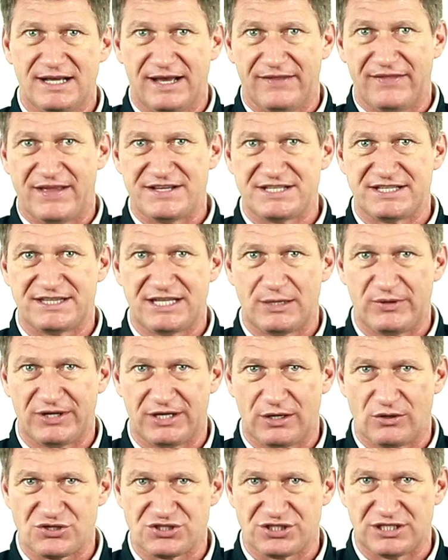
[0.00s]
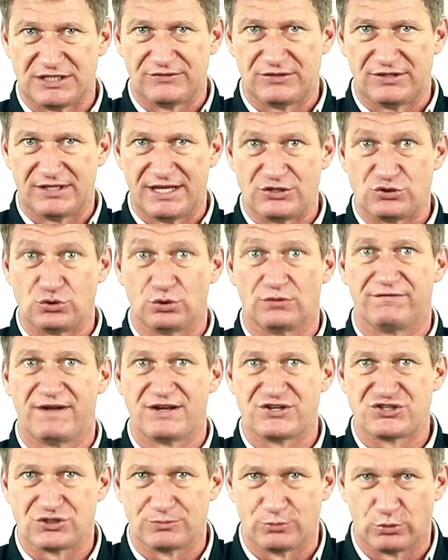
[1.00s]
and they said, there we go, Stephen, there's your
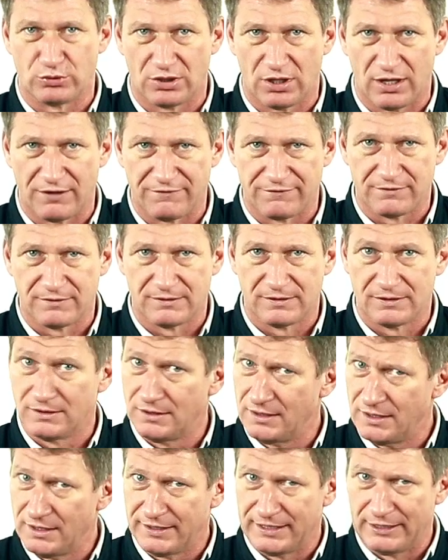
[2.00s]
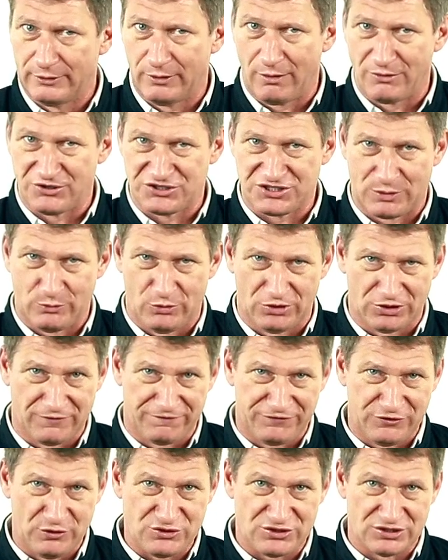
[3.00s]
vegetable knife. Now I was somewhat
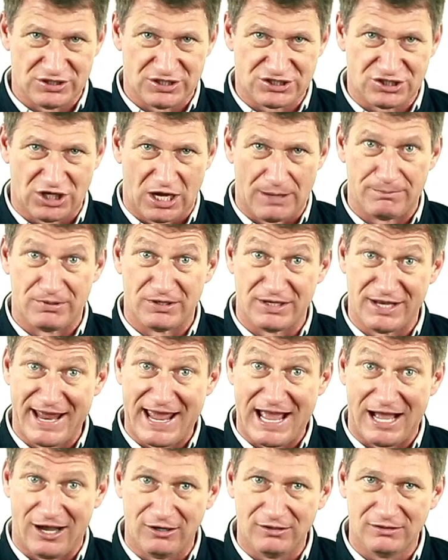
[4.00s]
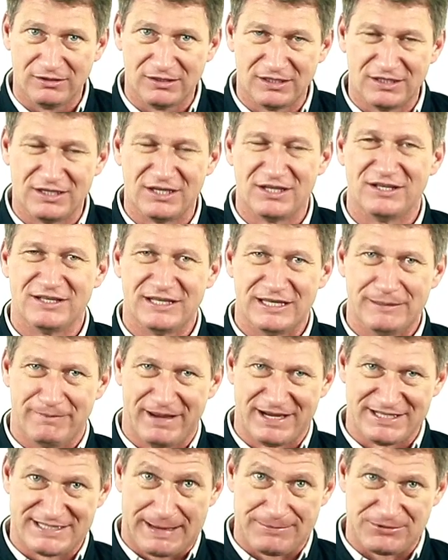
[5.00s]
confused at the time, but now it
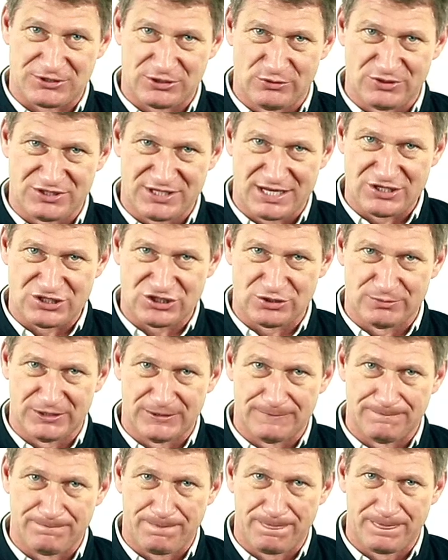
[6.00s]
makes absolute sense to me.